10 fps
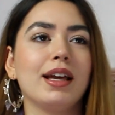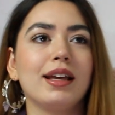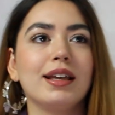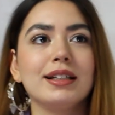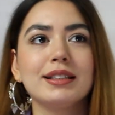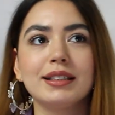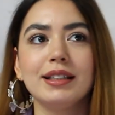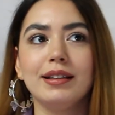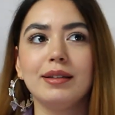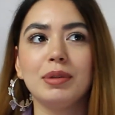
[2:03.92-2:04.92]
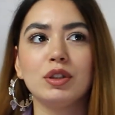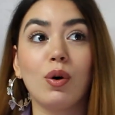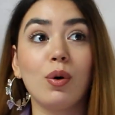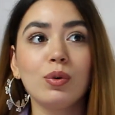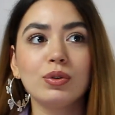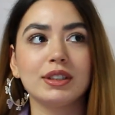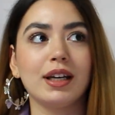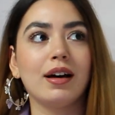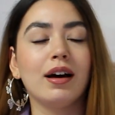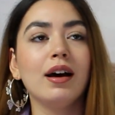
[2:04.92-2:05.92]
Like it's a little bit
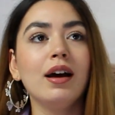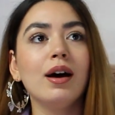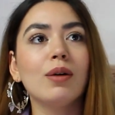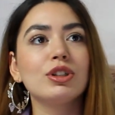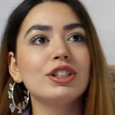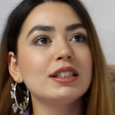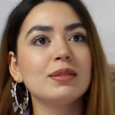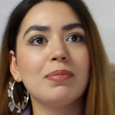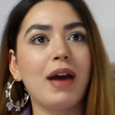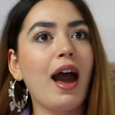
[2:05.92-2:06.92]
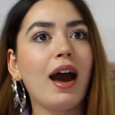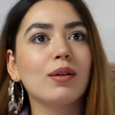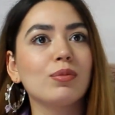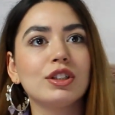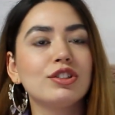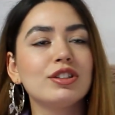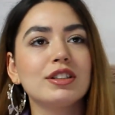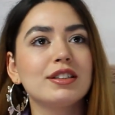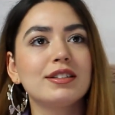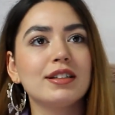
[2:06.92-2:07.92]
older, which isn't bad, which
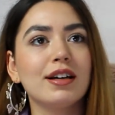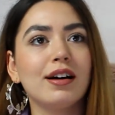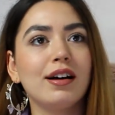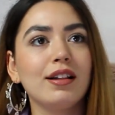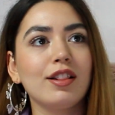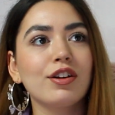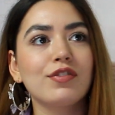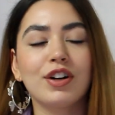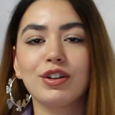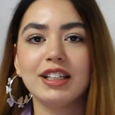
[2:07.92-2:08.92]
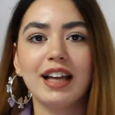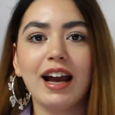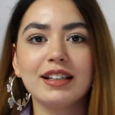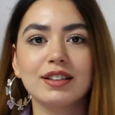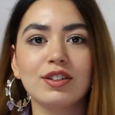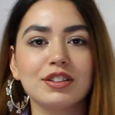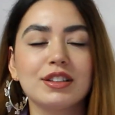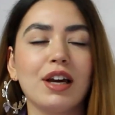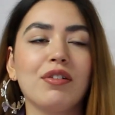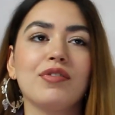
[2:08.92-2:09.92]
just uh, looked very nice and also
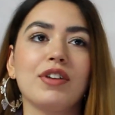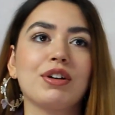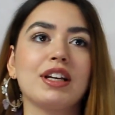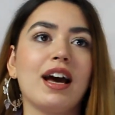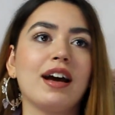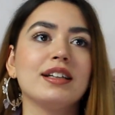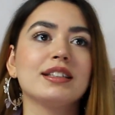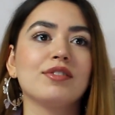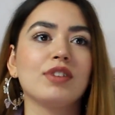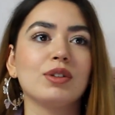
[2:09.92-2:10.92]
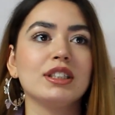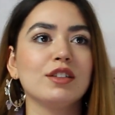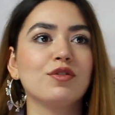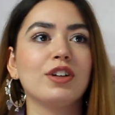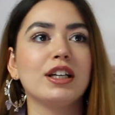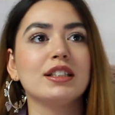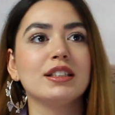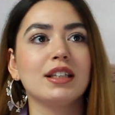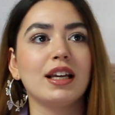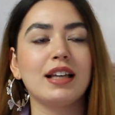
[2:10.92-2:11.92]
sounded very nice and very
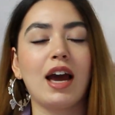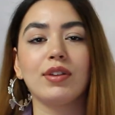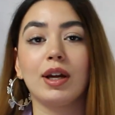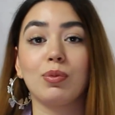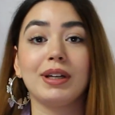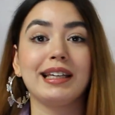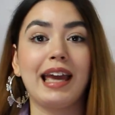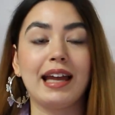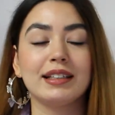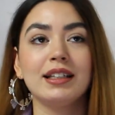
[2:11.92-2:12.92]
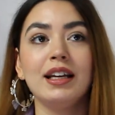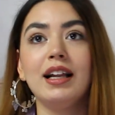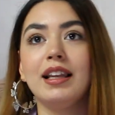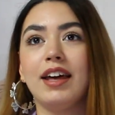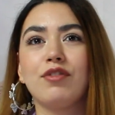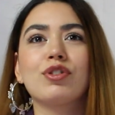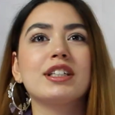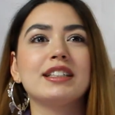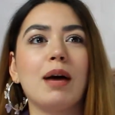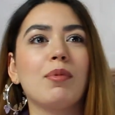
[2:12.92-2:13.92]
different. And now that we get, like for
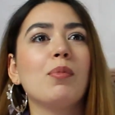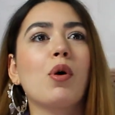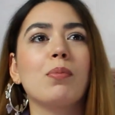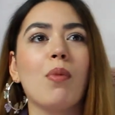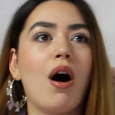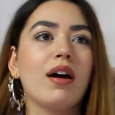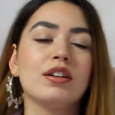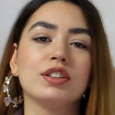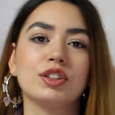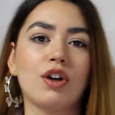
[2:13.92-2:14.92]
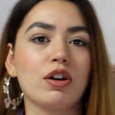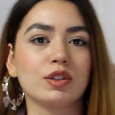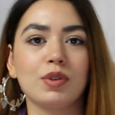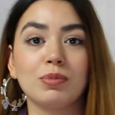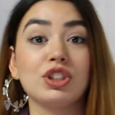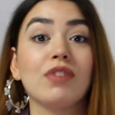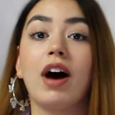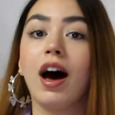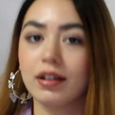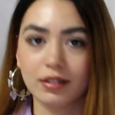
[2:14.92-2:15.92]
example, more modern songs from
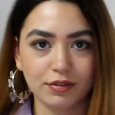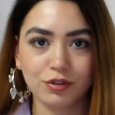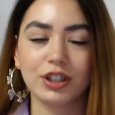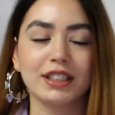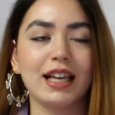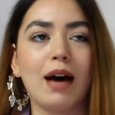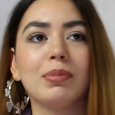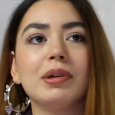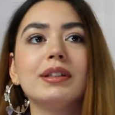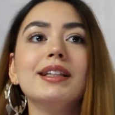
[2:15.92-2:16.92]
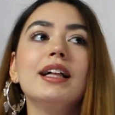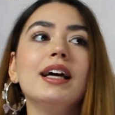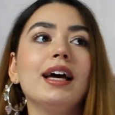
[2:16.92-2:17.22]
Jawan, for example.